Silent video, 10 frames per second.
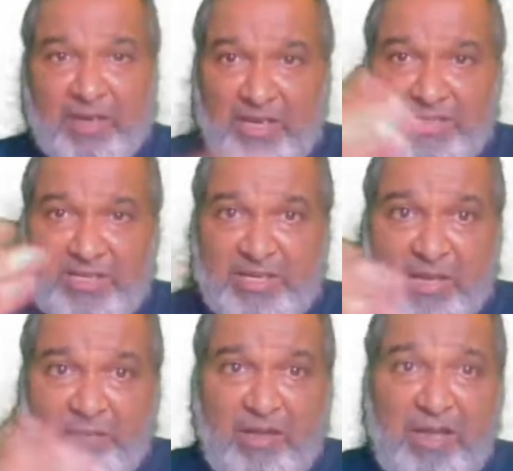Can see
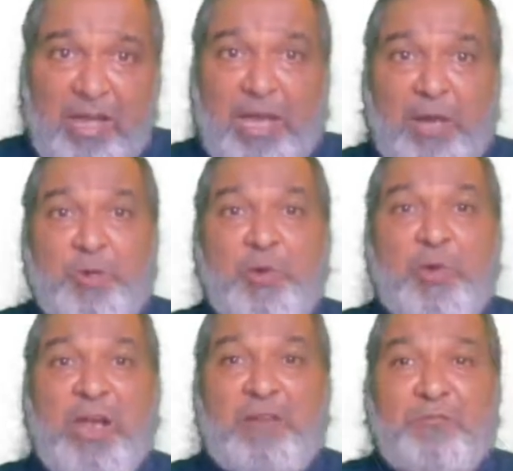now
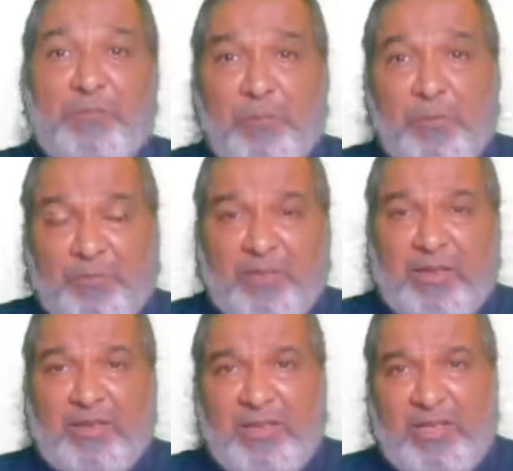arrowhead fold.
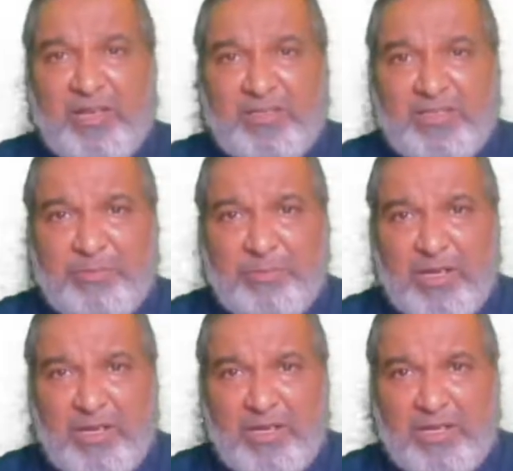Here
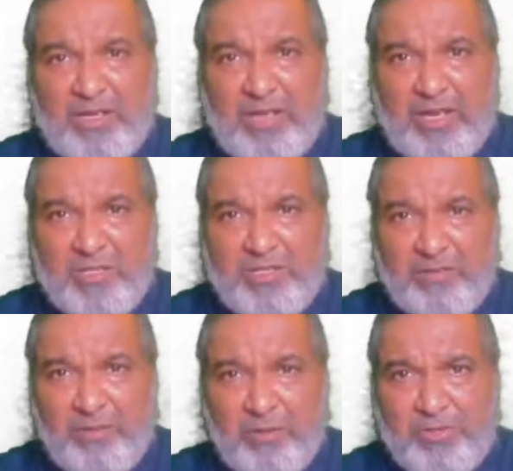similarly the like a
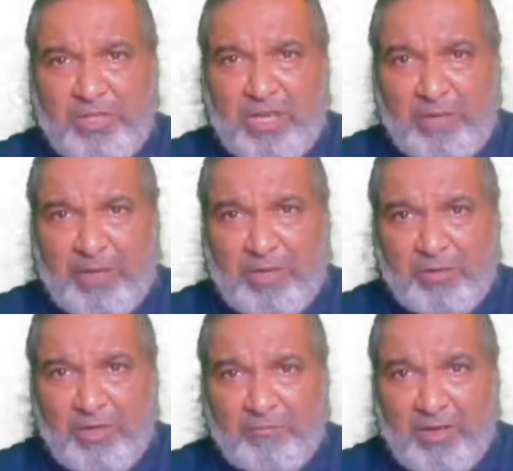chevron sharp
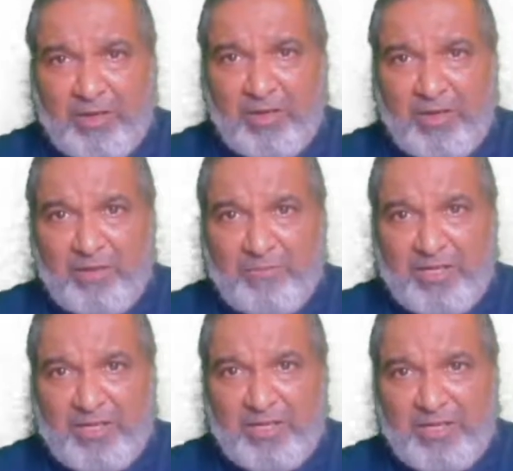angular one, but
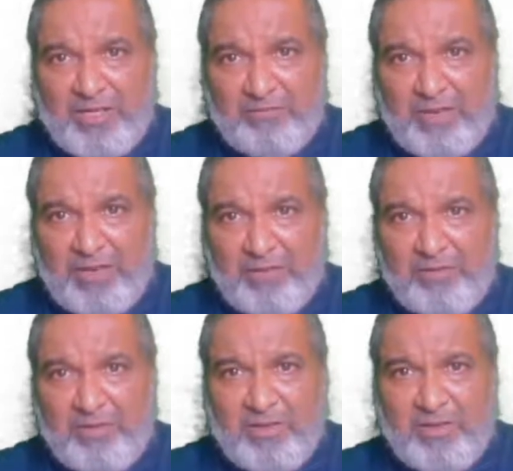here it is find
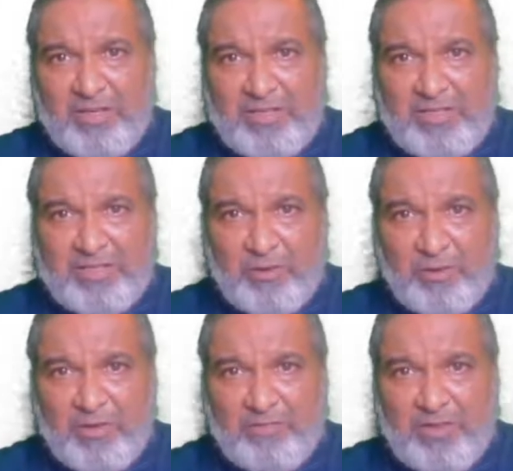out it is
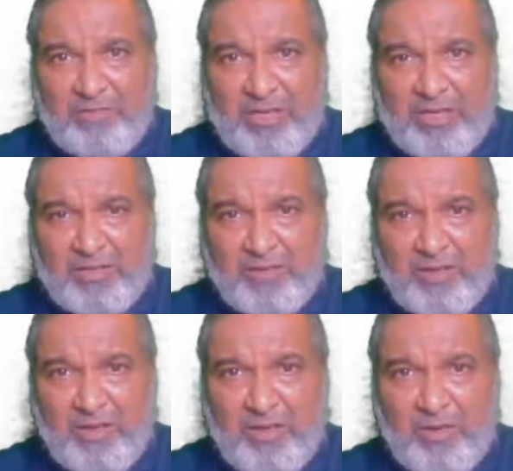not a wavy, it is
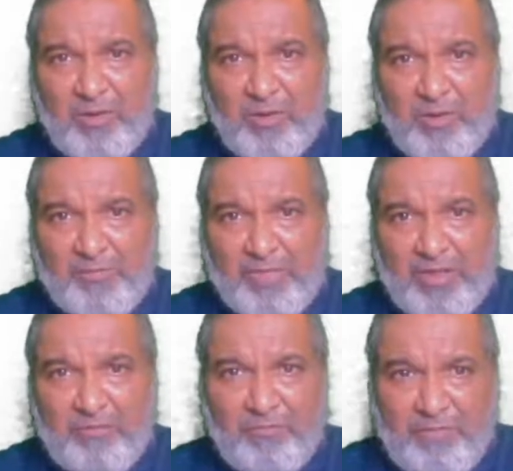a
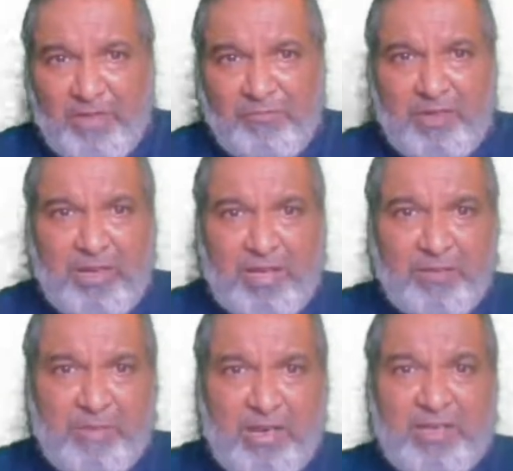wavy like
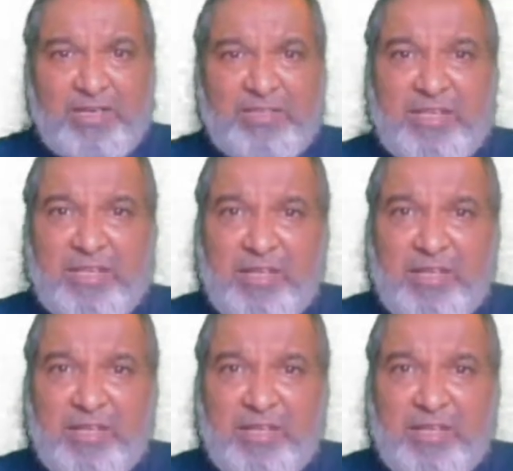a pattern is there.